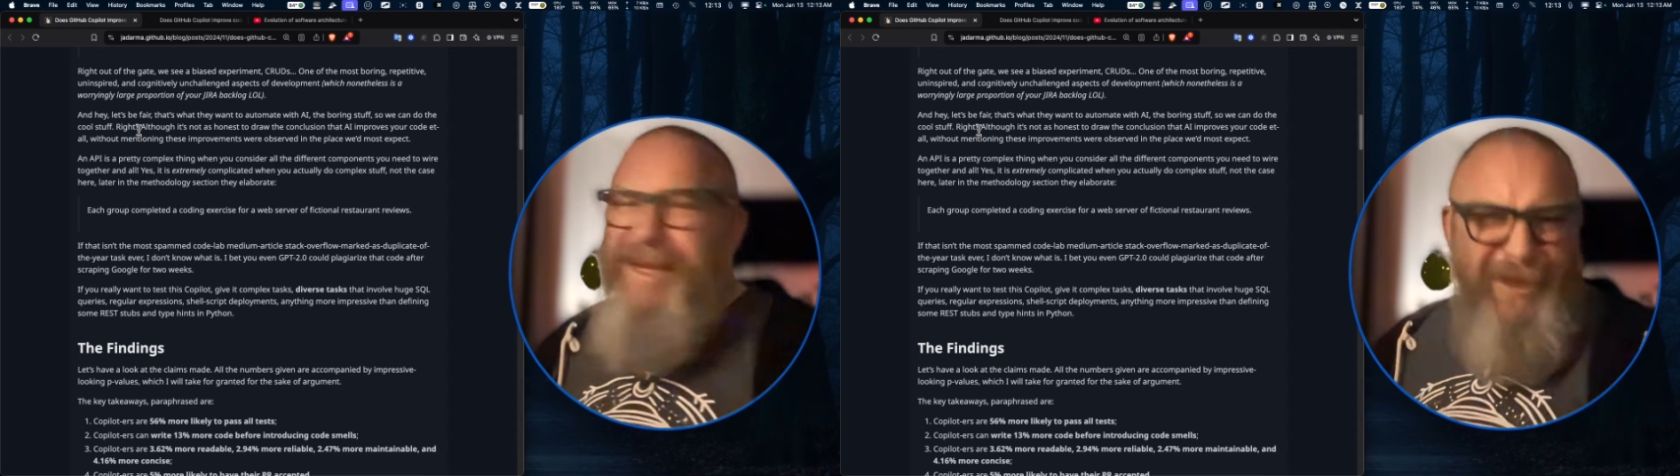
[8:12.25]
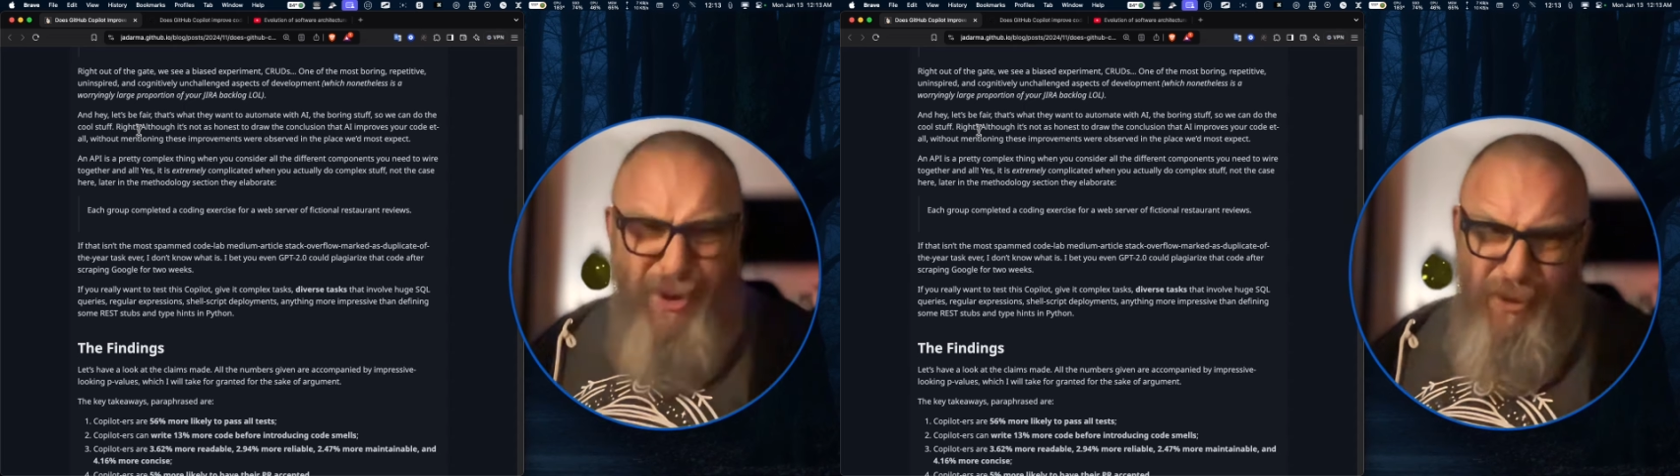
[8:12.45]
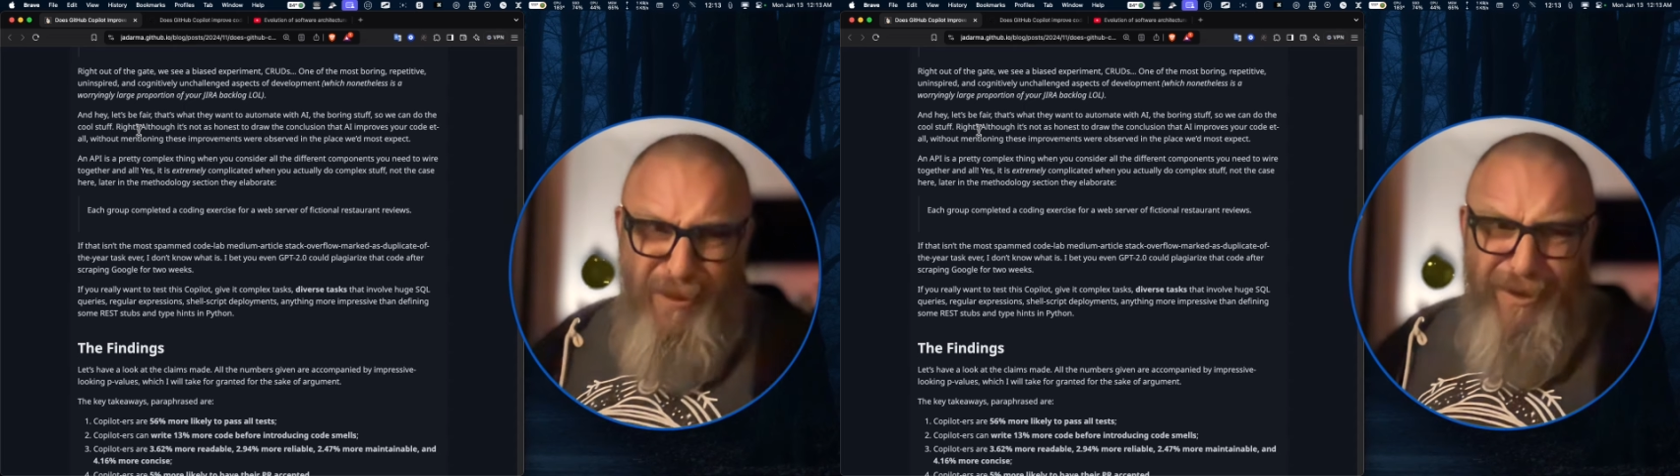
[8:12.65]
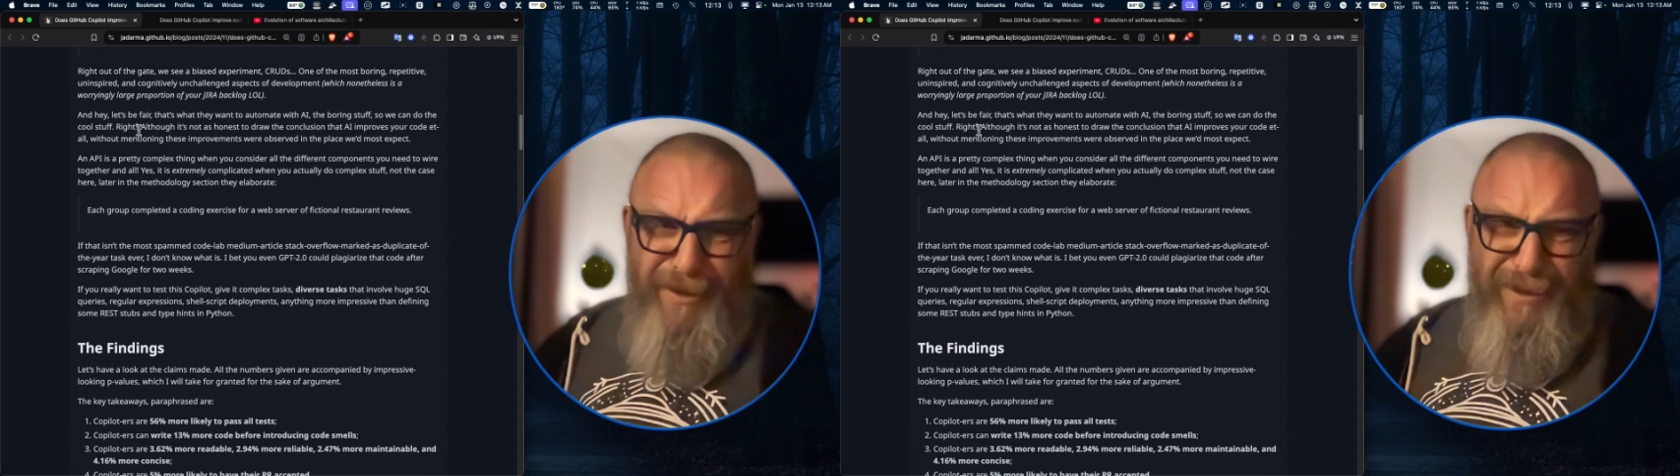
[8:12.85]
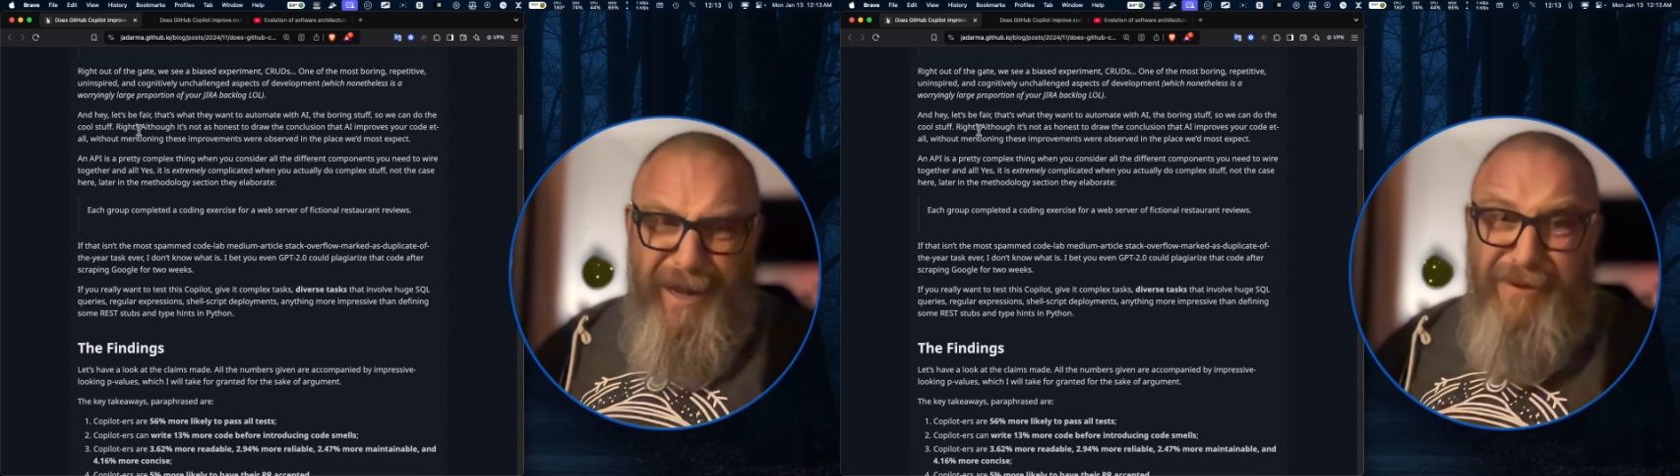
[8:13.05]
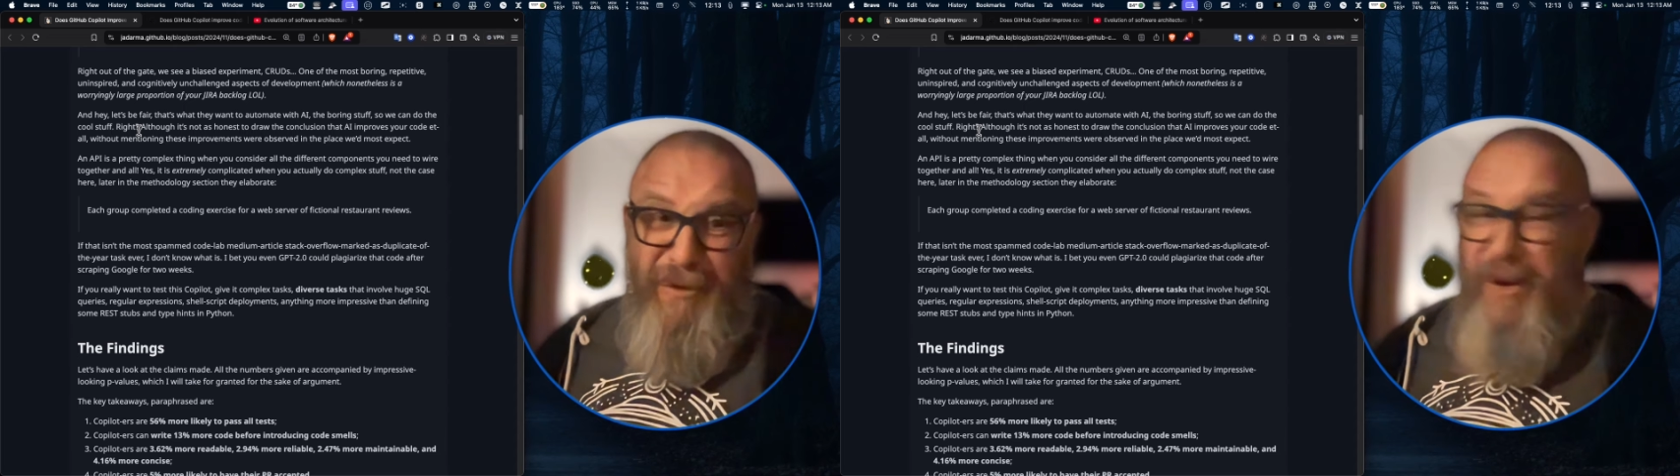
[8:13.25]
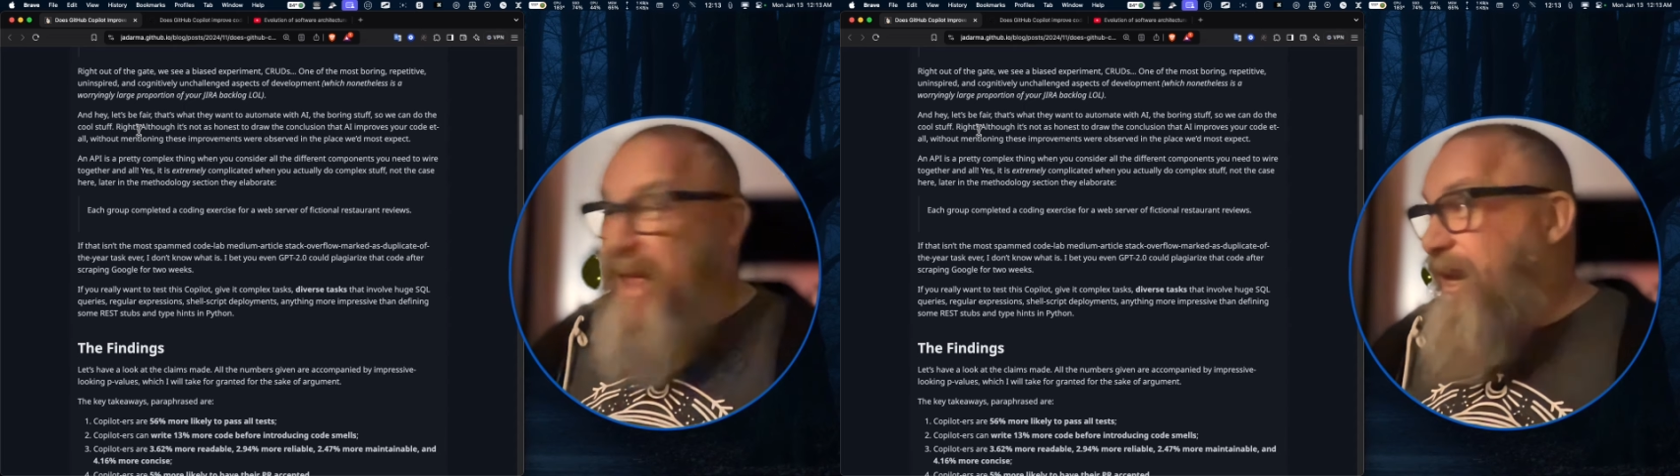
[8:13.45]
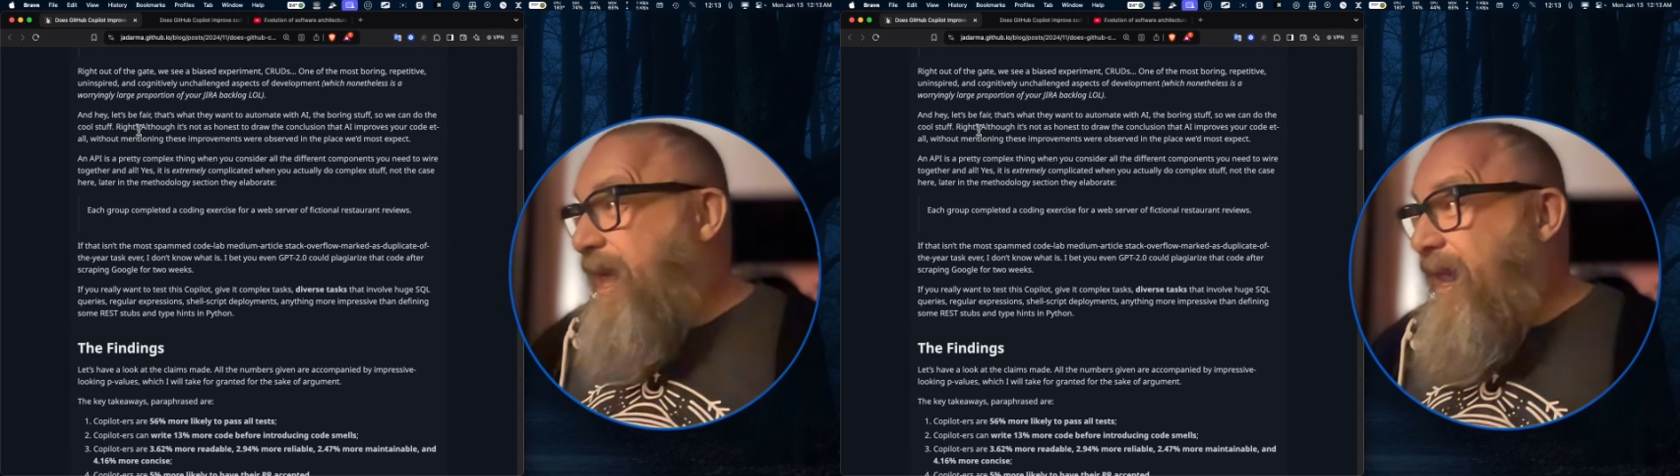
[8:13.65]
cooler. I don't know where
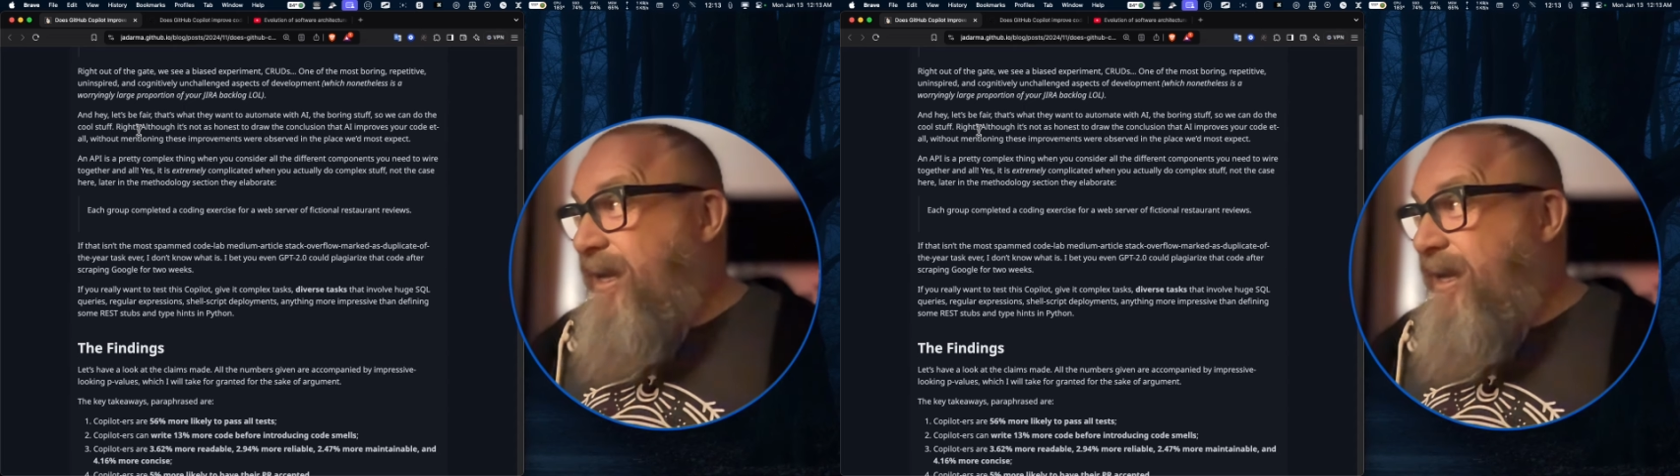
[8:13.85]
that got.